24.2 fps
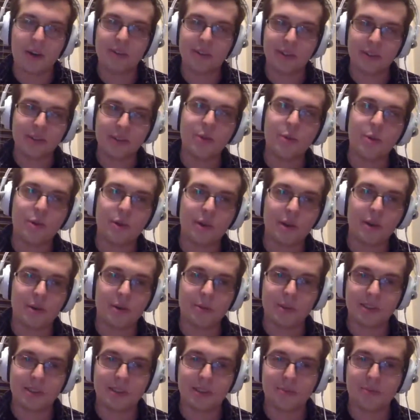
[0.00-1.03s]
the door
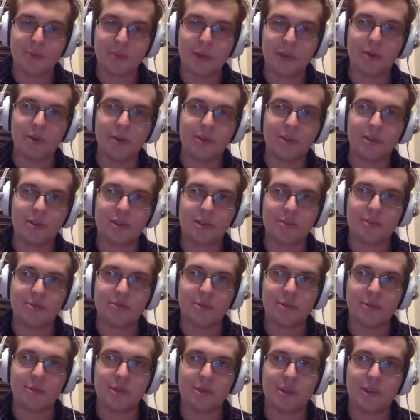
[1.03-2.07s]
was a poster
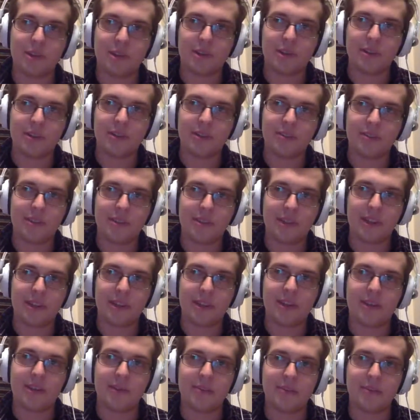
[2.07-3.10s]
for the
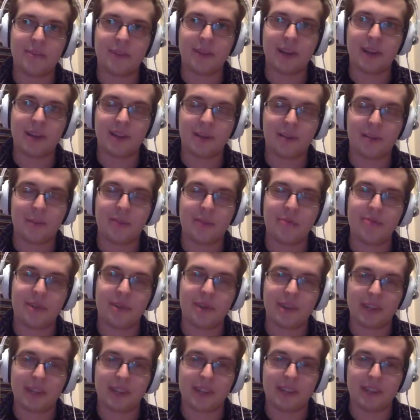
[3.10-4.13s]
Color Me
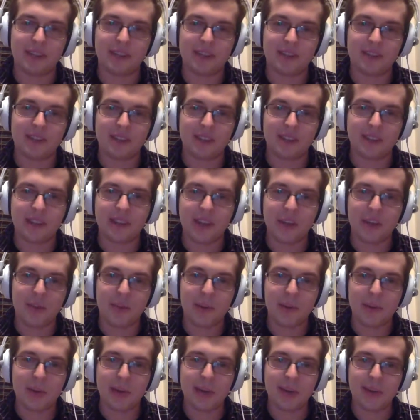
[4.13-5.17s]
Funny Sunday open
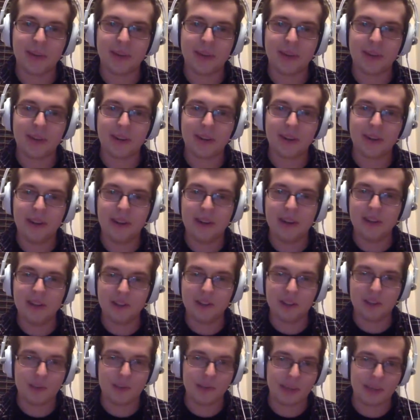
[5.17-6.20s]
mic there.
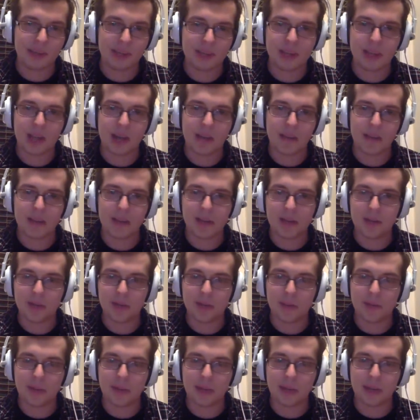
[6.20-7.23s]
Used to be like a comedy open
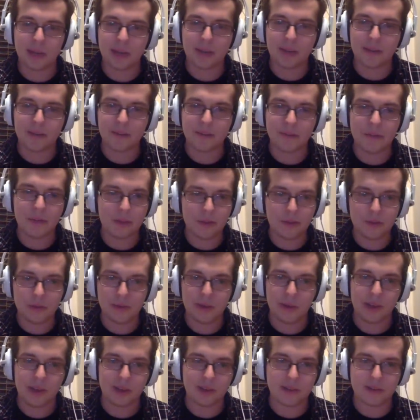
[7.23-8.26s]
mic,
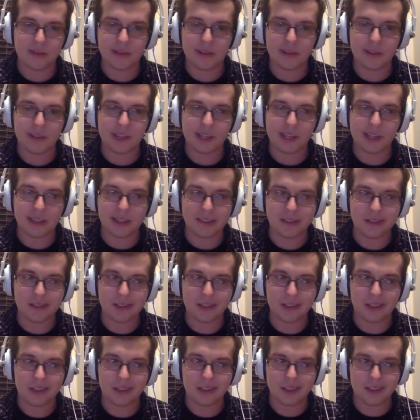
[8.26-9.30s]
2013
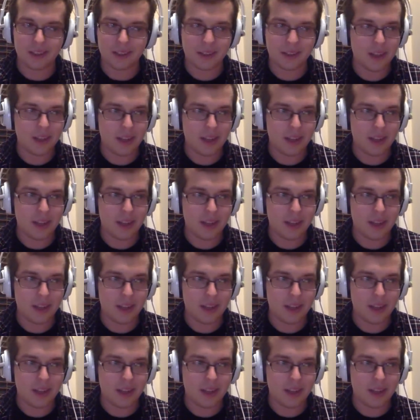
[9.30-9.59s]
to